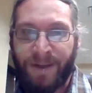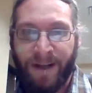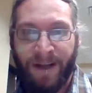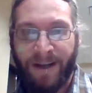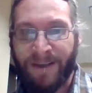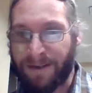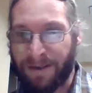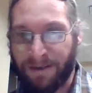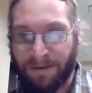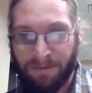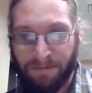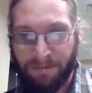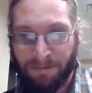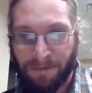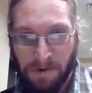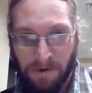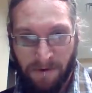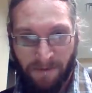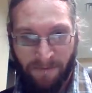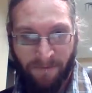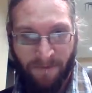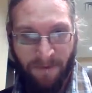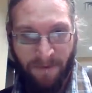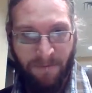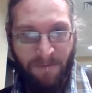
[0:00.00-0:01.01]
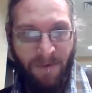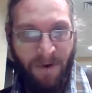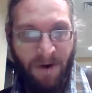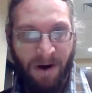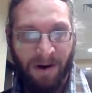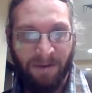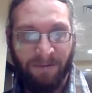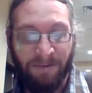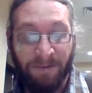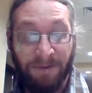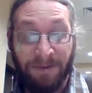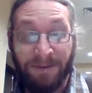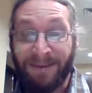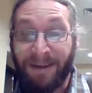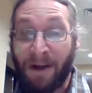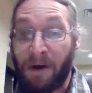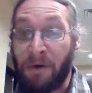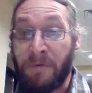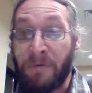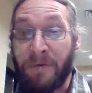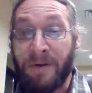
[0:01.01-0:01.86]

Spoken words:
Dixon wrote for Marvel.